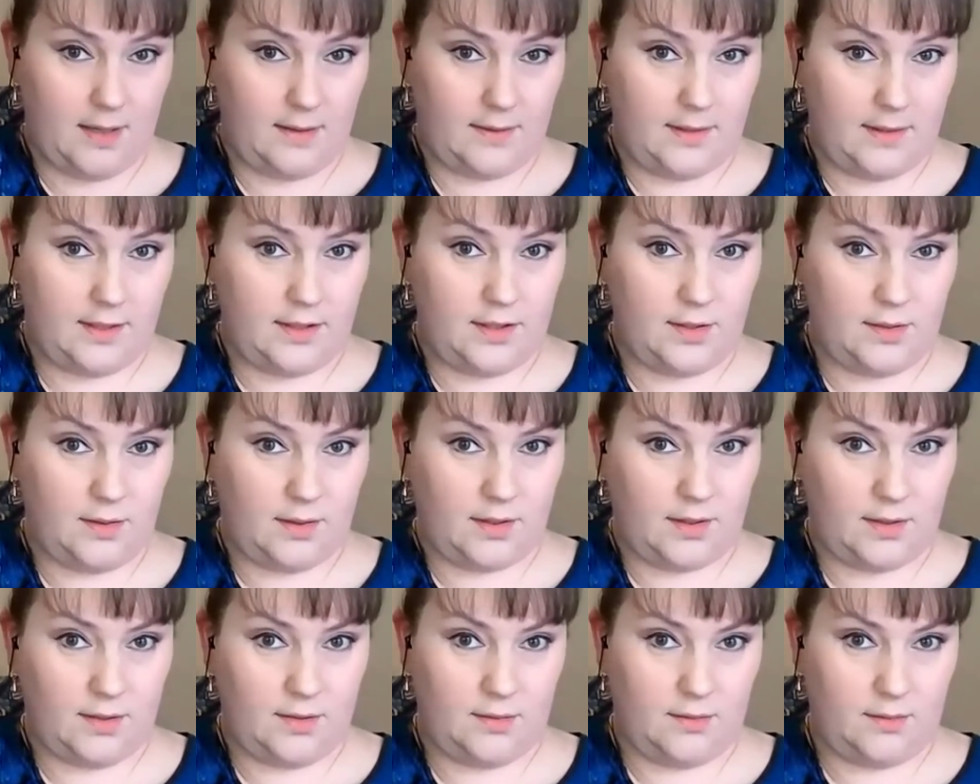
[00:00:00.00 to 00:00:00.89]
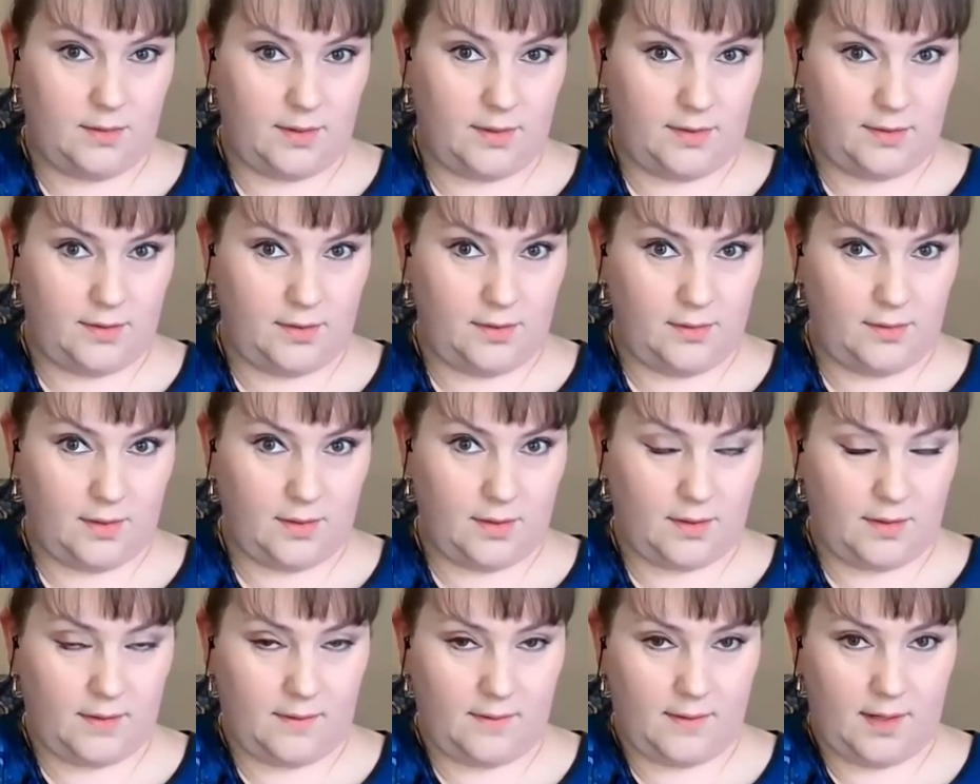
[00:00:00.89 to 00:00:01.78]
This you can do with 2 or
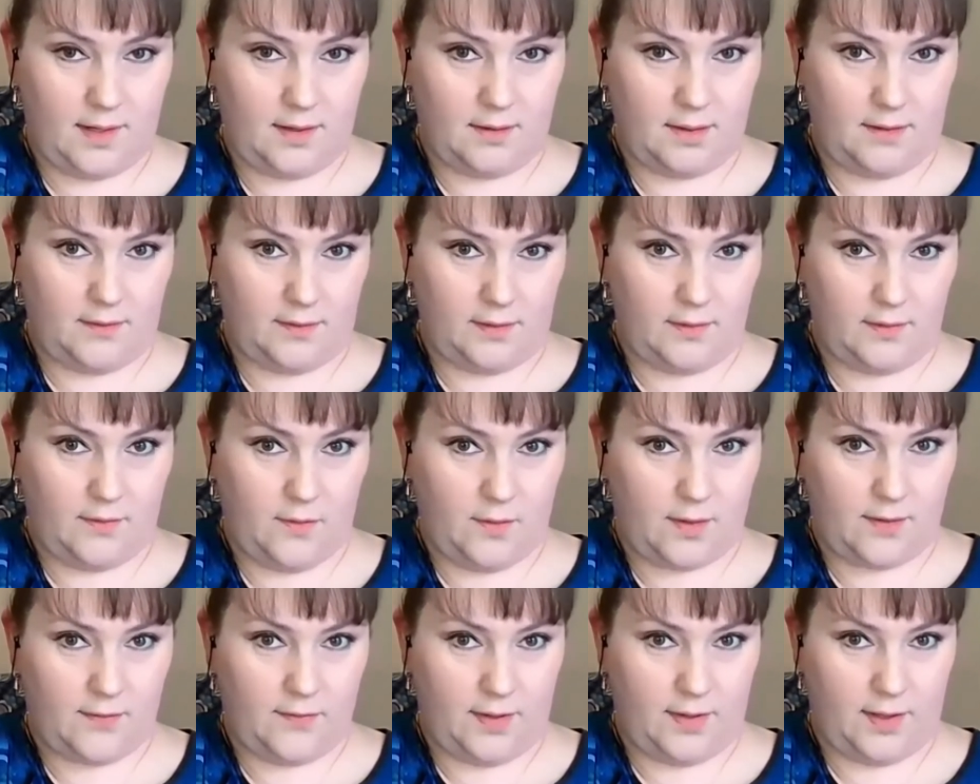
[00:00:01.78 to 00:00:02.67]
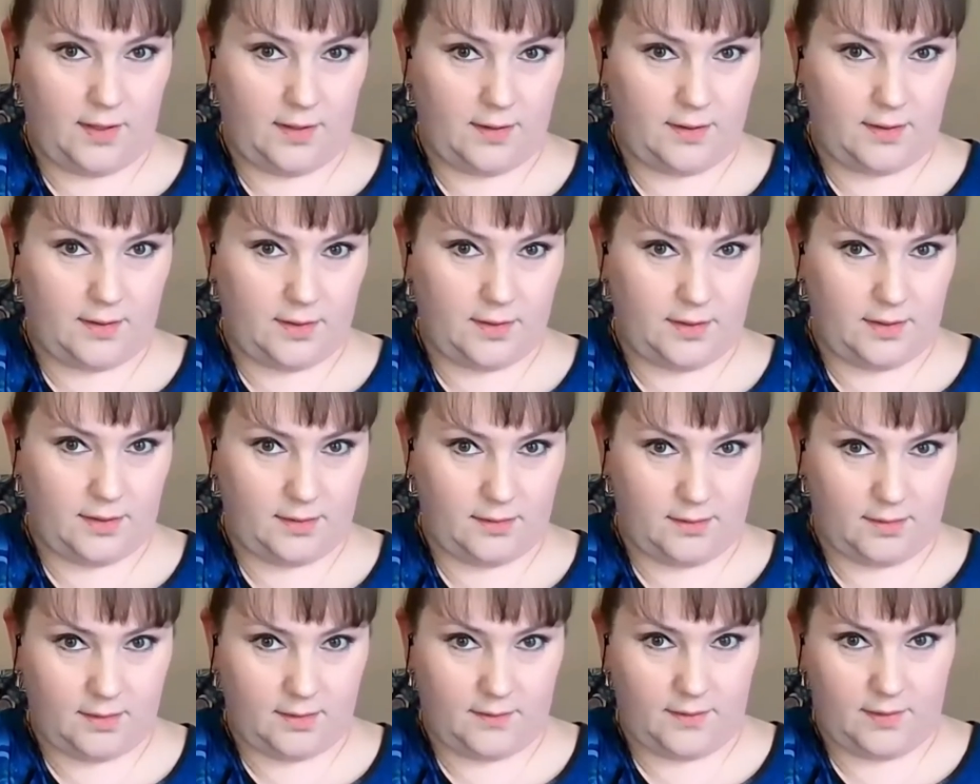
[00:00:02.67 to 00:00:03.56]
3 or even 4 fingers, just
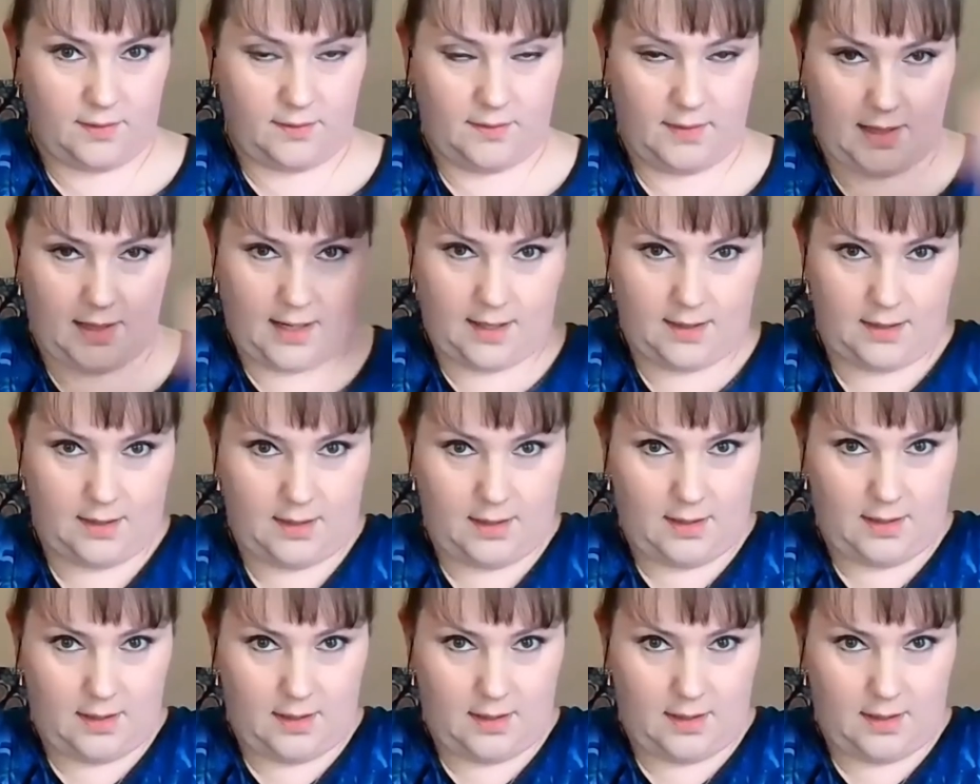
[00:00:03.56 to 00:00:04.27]
sort of do that.